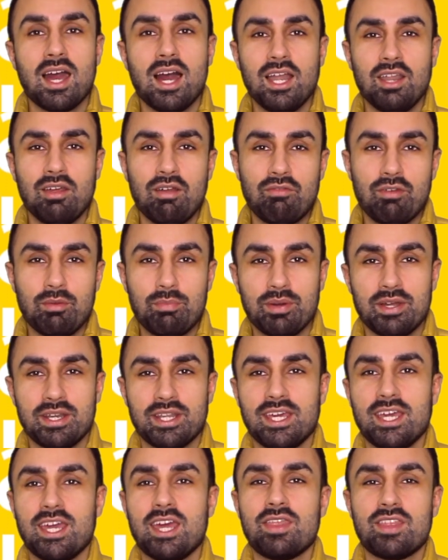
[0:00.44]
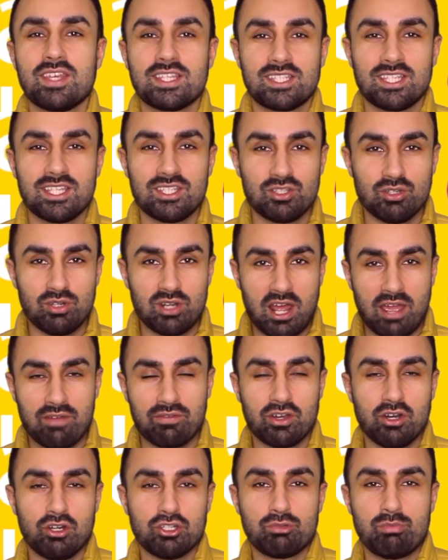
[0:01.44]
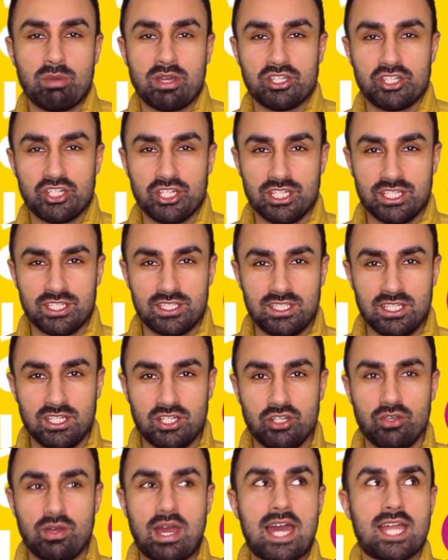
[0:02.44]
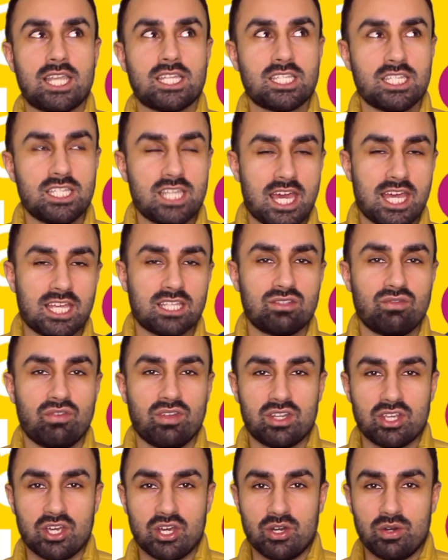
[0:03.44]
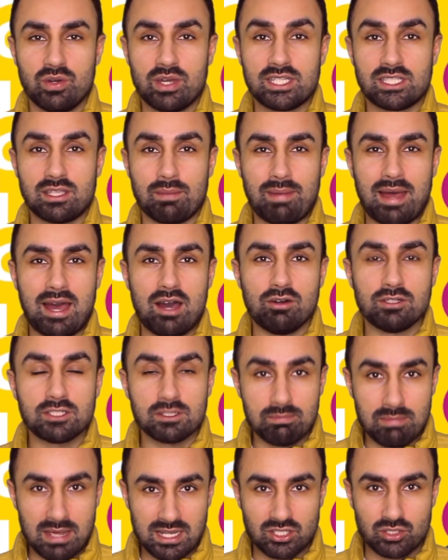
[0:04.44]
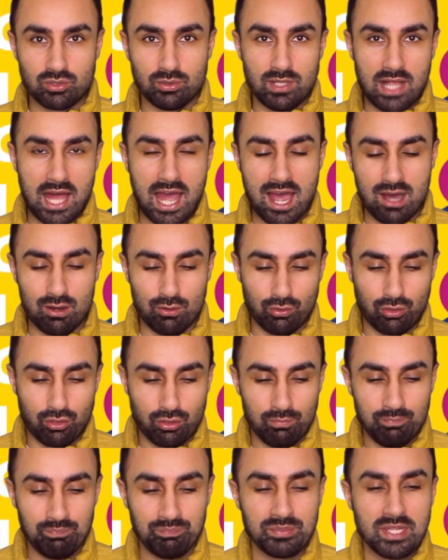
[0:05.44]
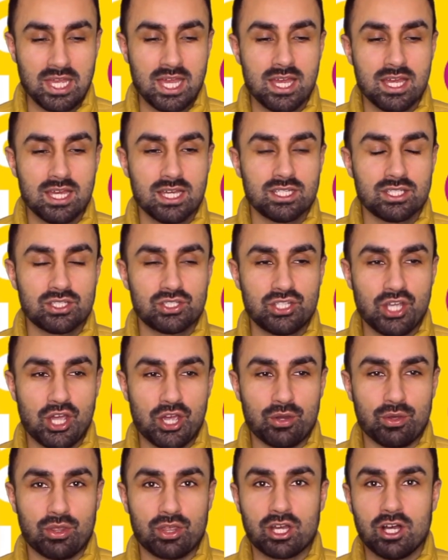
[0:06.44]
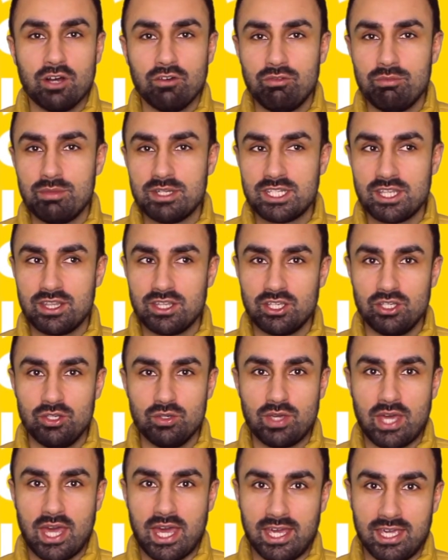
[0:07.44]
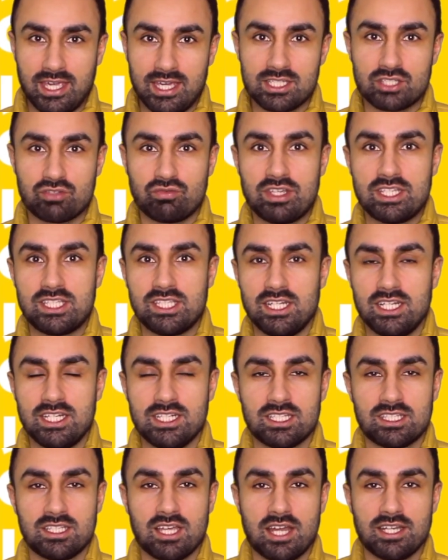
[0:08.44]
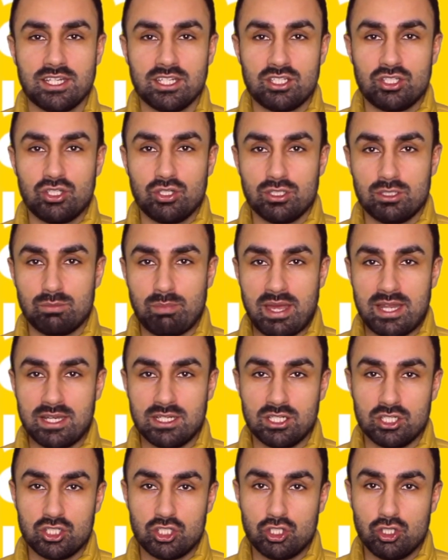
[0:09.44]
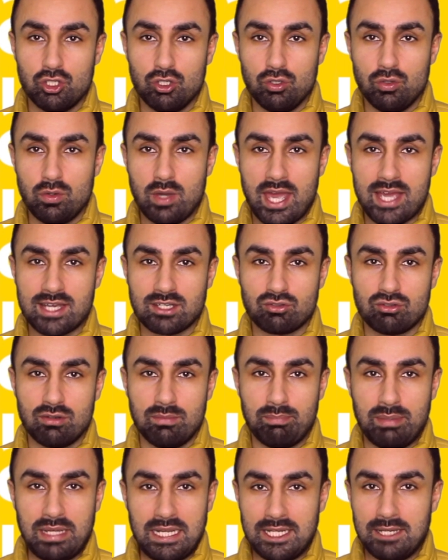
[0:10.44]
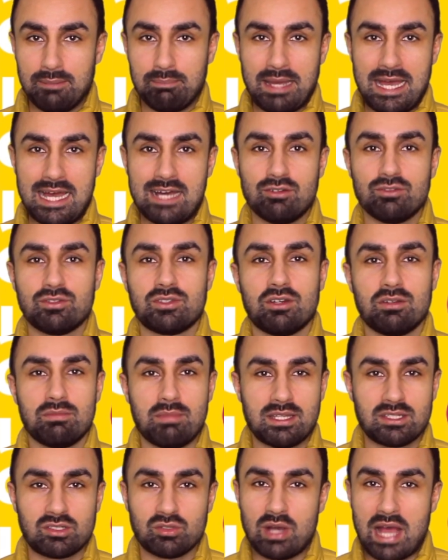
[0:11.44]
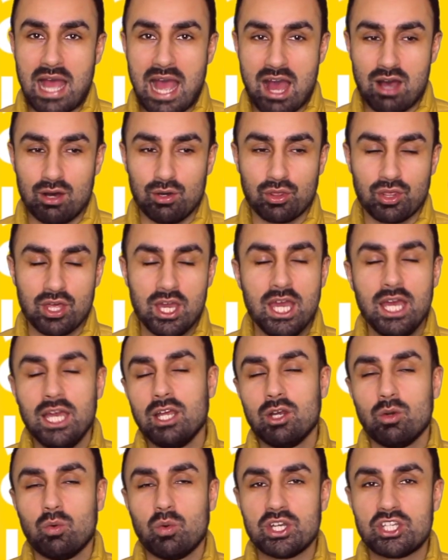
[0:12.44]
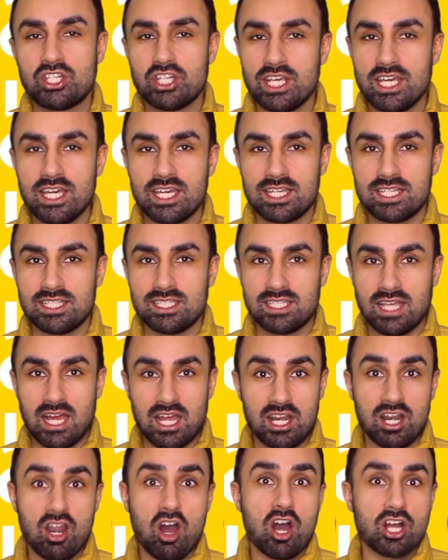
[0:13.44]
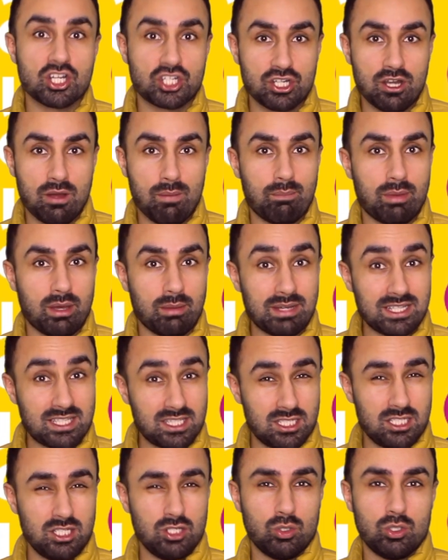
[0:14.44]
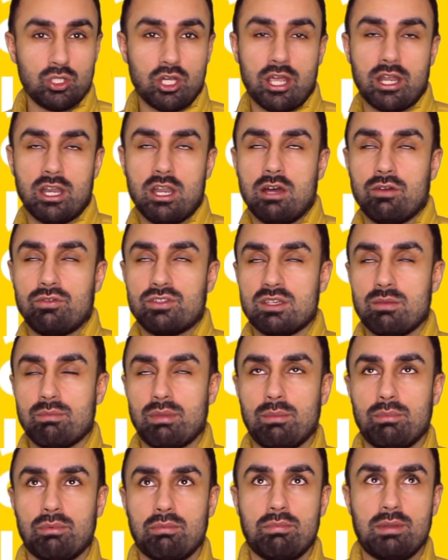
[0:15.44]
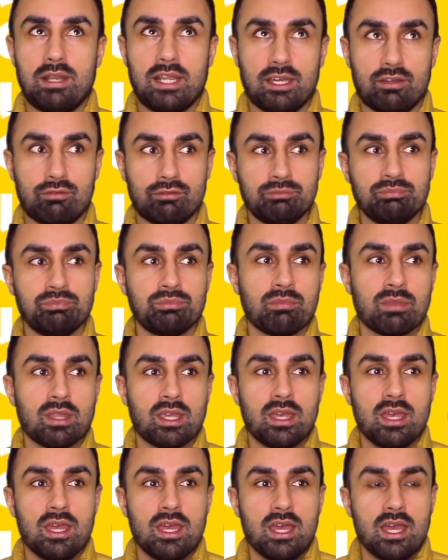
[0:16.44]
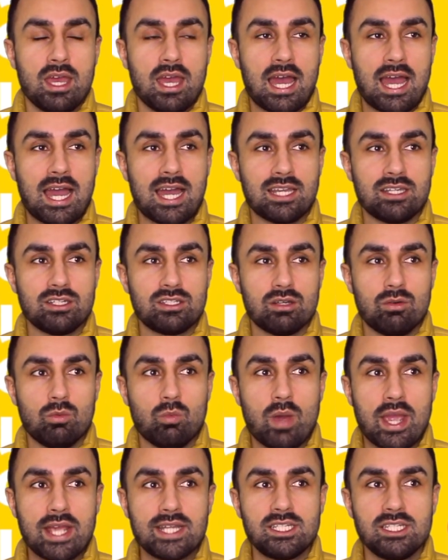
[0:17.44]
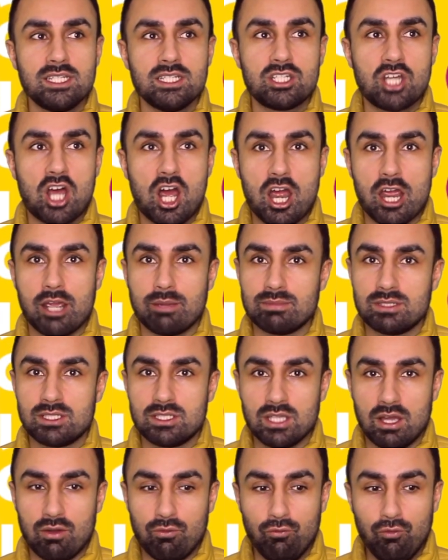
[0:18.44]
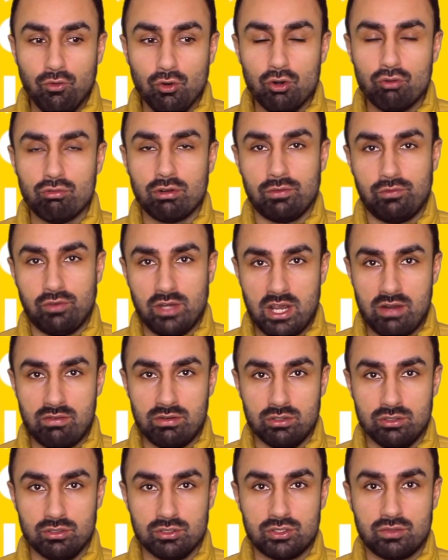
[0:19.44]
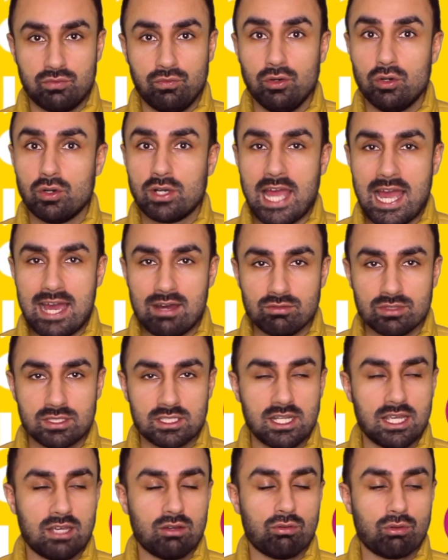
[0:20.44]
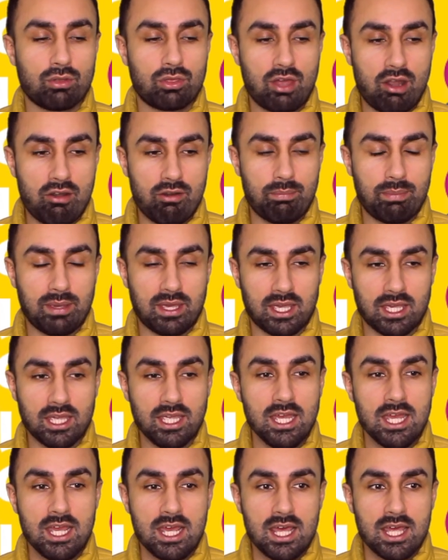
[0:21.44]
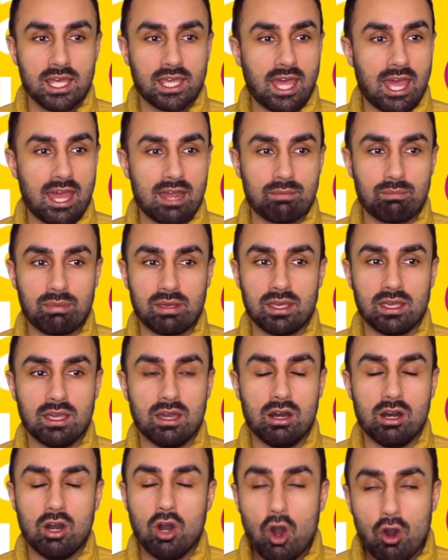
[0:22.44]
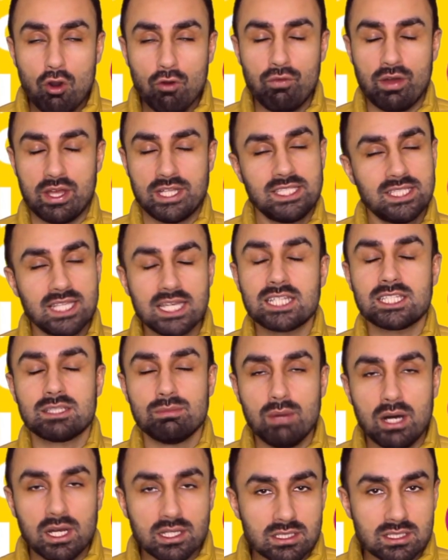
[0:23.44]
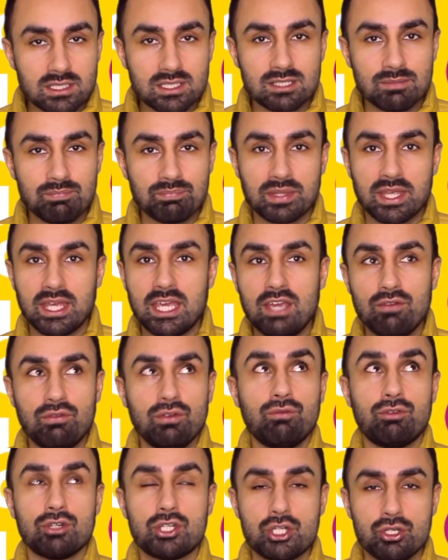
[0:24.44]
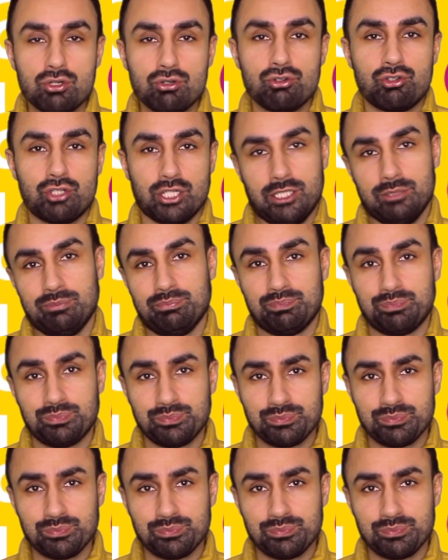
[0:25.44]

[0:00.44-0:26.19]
Hello everybody, this is your life coach Manjinder Sidhu and today's video is about mental health. So the government in the UK has recently decided to spend £2 extra billion on mental health, which is a large number but still not enough, some people believe. And waiting times for referrals for counselling or therapy can be over 6 months, even for children,